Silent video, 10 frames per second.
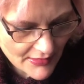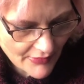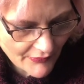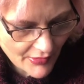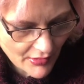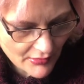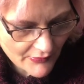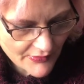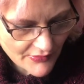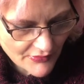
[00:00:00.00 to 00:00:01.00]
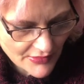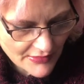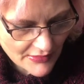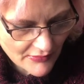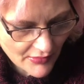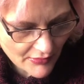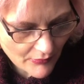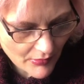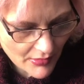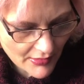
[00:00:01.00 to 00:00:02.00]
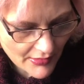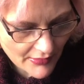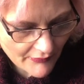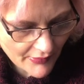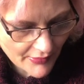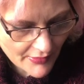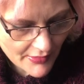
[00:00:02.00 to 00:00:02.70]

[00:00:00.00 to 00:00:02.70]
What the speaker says: The avocado isn't just a design quirk either.